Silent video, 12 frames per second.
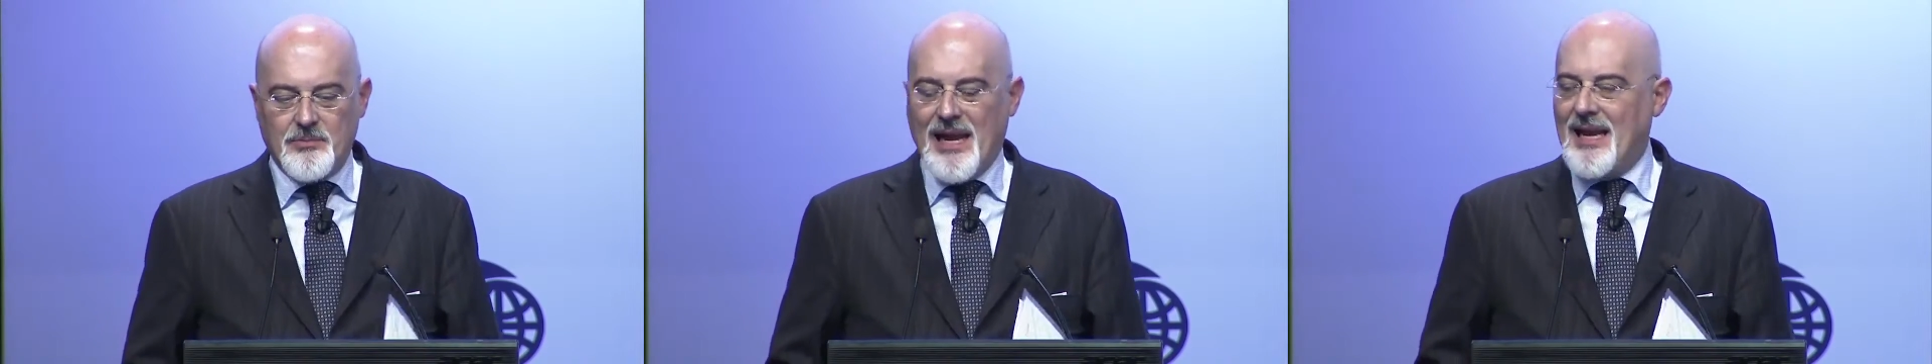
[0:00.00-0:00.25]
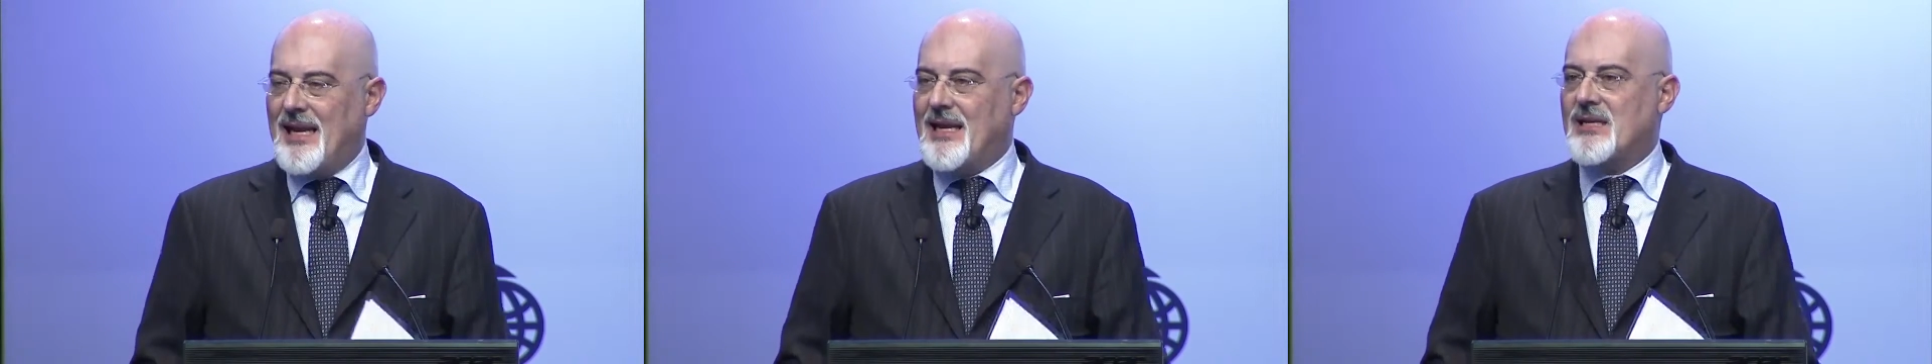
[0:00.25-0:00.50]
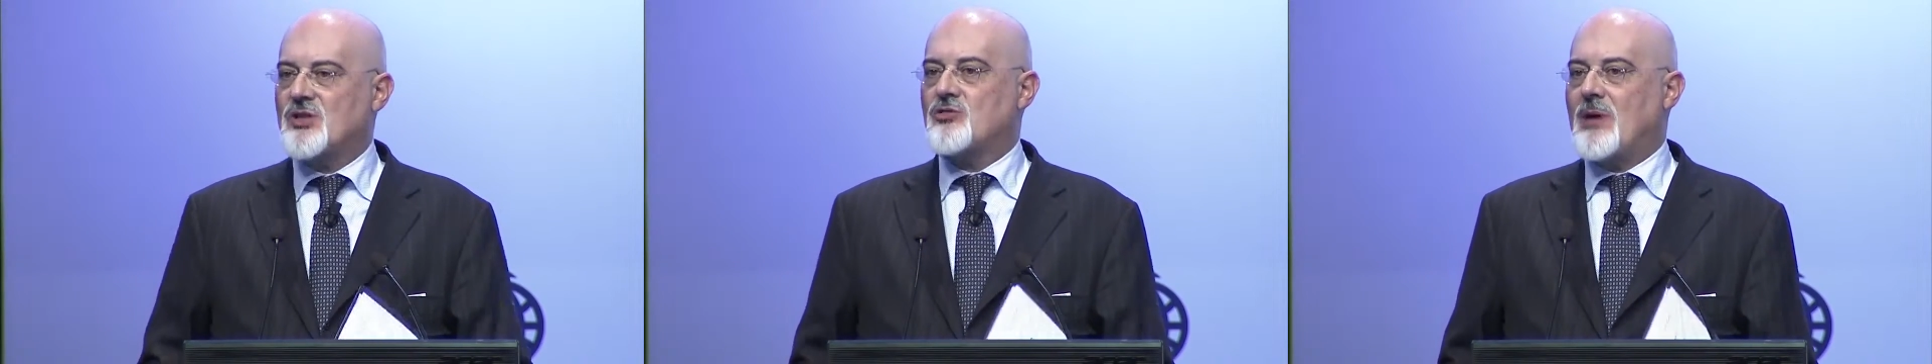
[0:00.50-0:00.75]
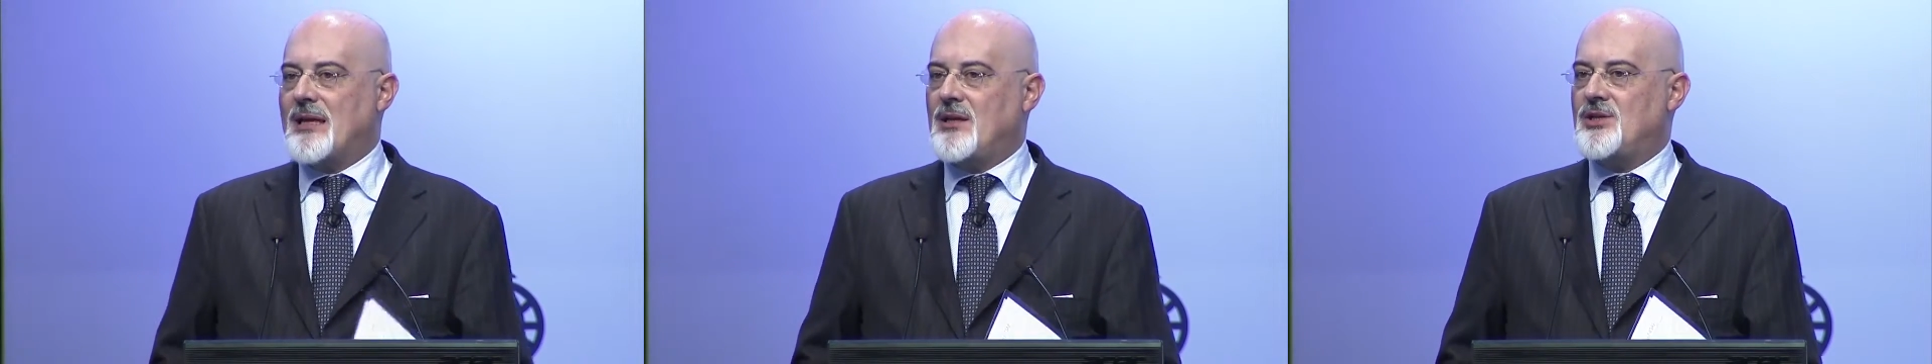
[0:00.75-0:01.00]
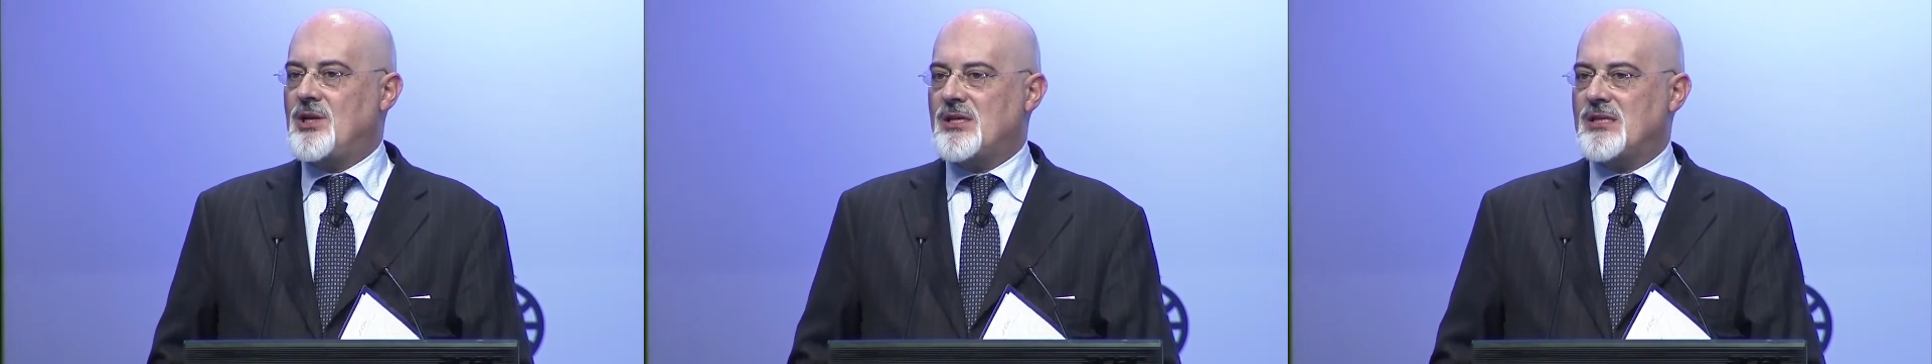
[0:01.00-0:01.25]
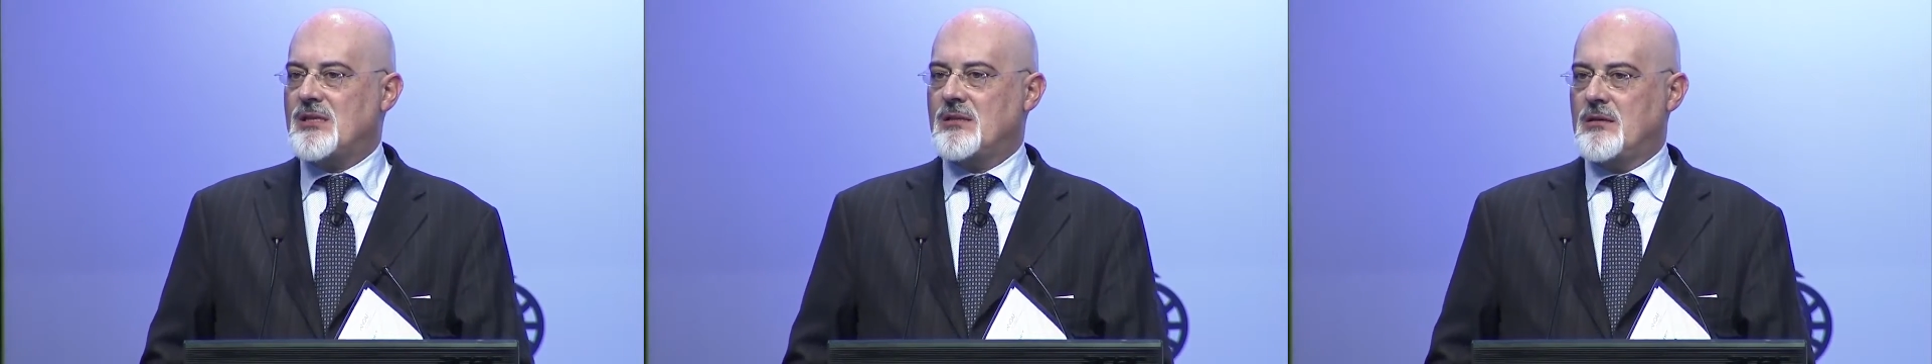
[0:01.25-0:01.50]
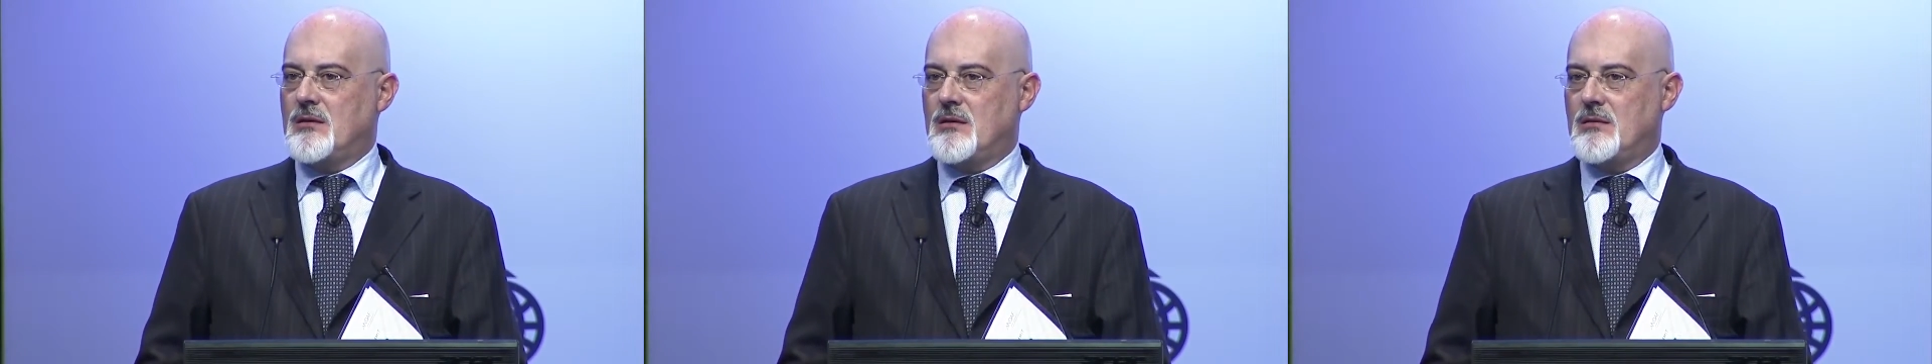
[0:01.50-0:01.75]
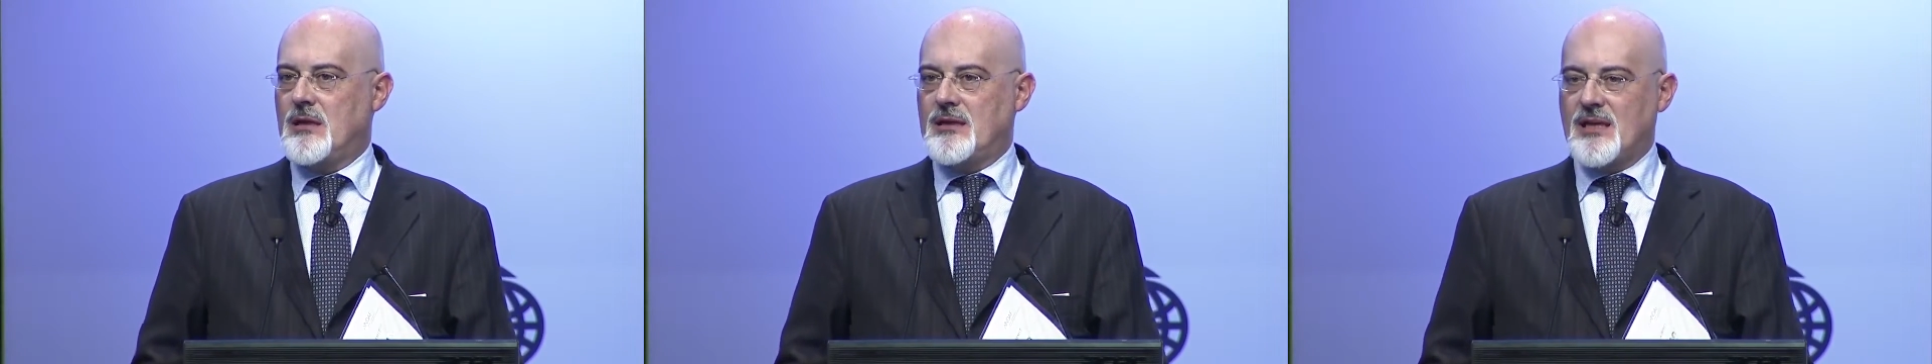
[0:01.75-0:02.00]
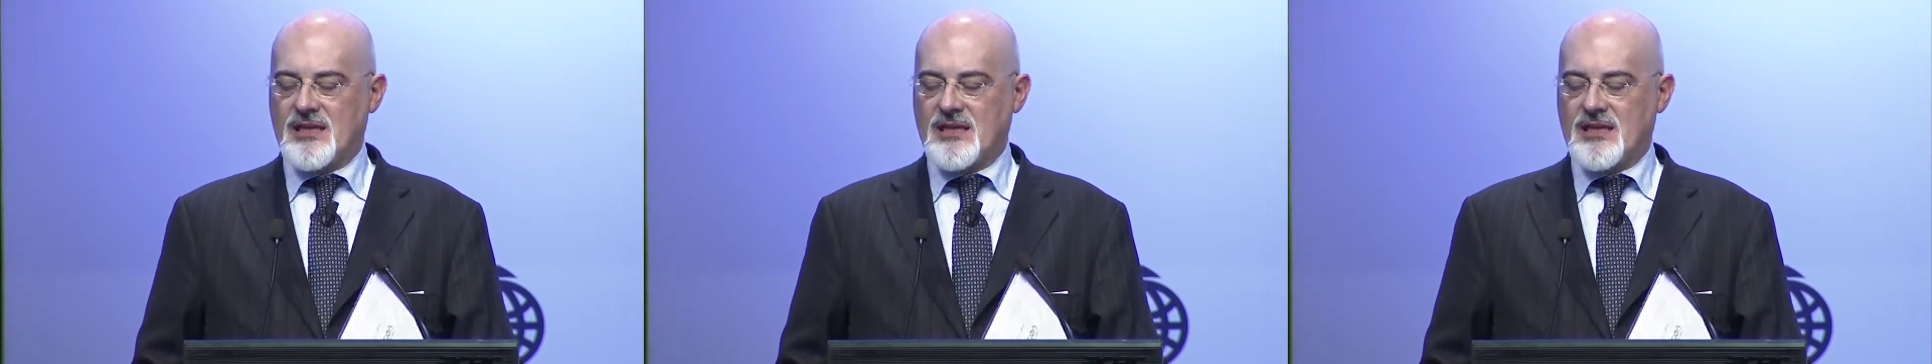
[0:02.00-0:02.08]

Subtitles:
planning strategies that